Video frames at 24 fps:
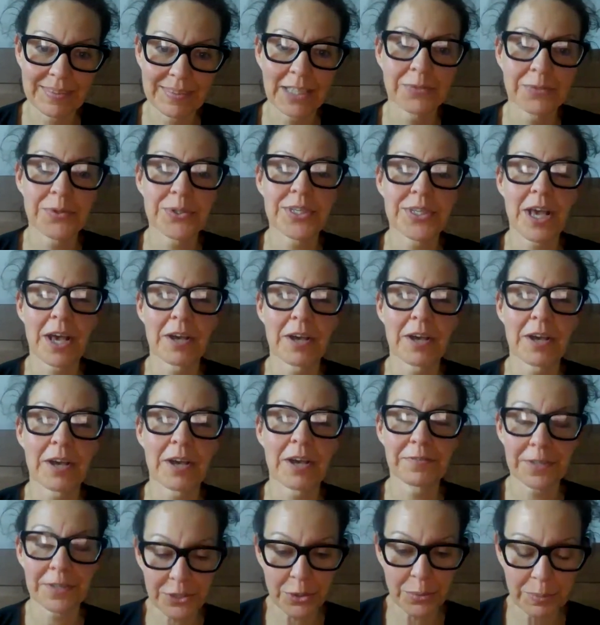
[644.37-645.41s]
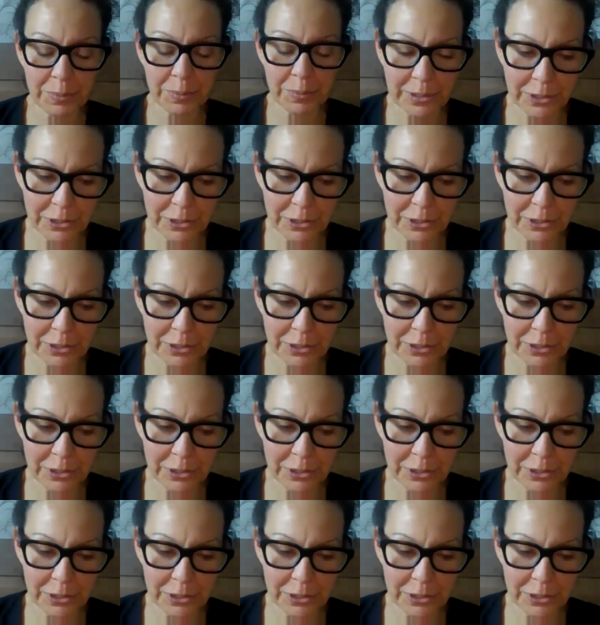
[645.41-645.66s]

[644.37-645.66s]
That was our first